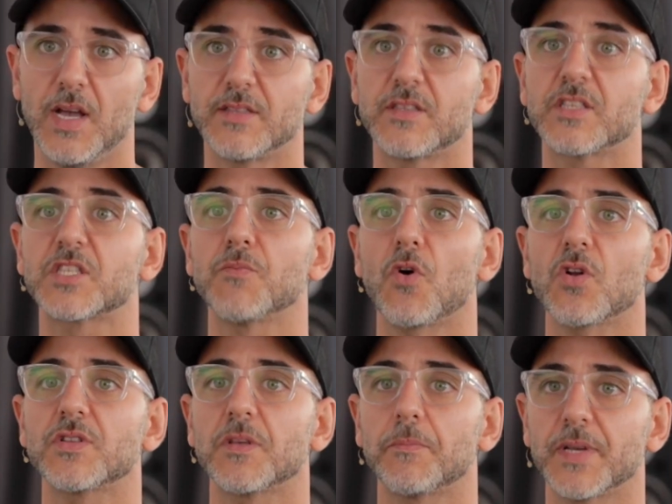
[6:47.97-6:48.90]
The
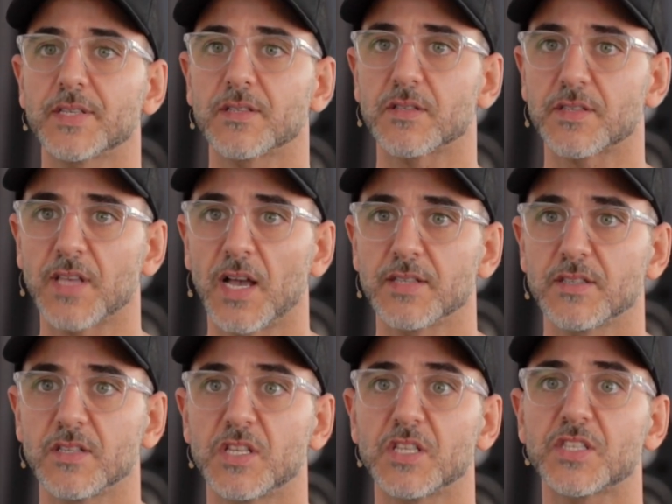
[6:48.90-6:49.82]
smaller the pixel size,
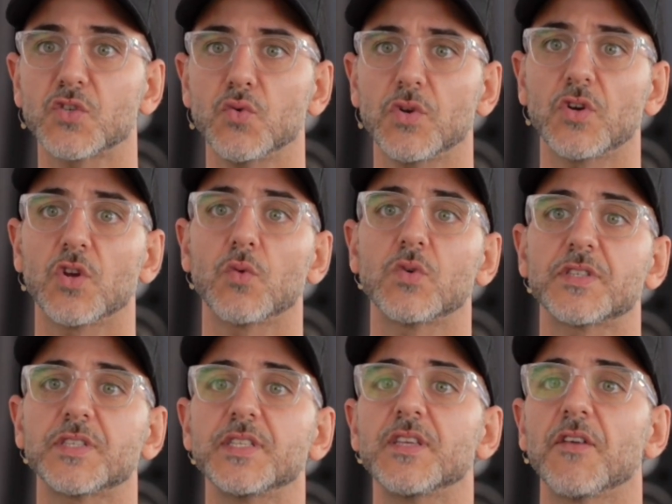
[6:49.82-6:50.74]
the sooner you will
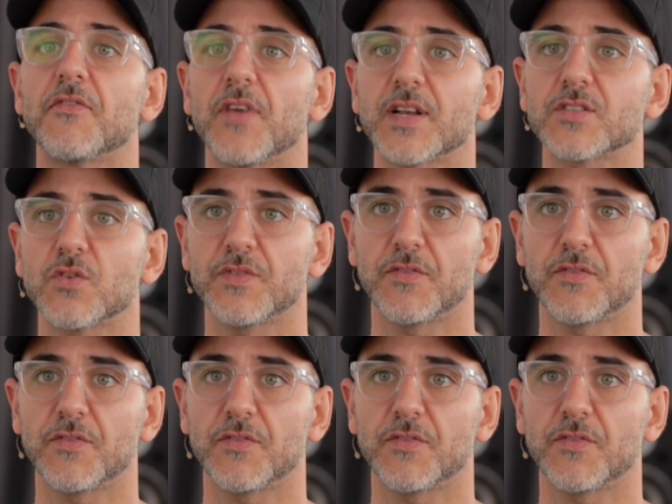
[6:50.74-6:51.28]
see the effects of